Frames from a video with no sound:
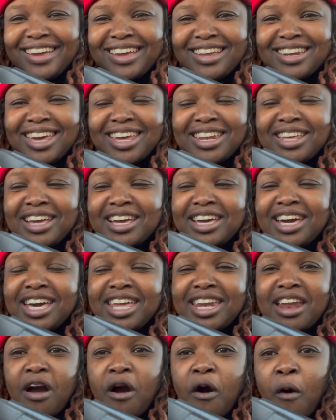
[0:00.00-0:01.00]
They didn't
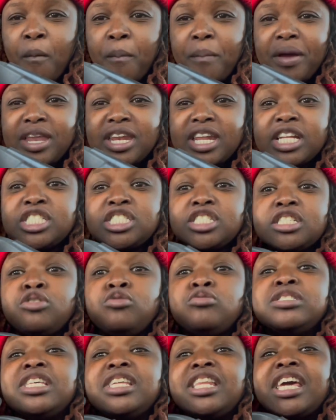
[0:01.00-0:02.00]
cut it open, and
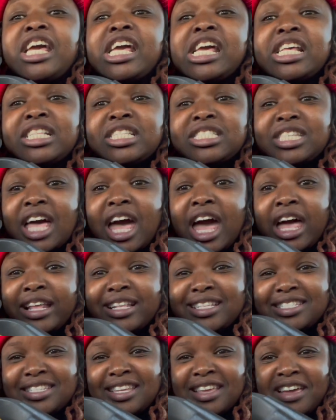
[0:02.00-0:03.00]
you see the
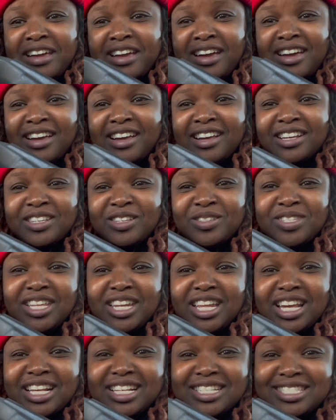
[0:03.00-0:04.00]
insides. You see
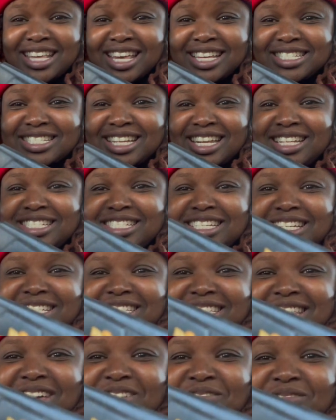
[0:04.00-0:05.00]
the insides of that chicken
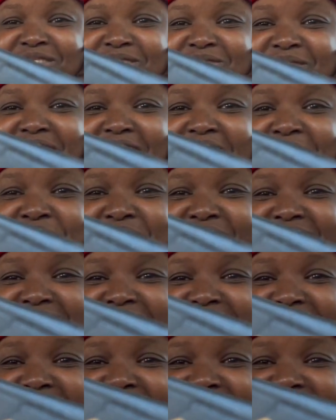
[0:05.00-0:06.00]
sandwich when they put
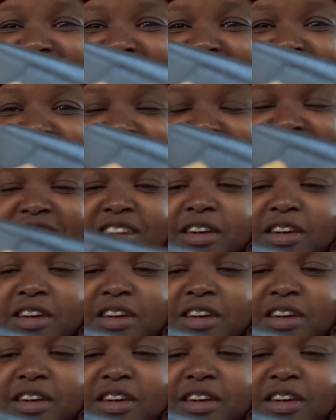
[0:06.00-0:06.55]
the chicken sandwich in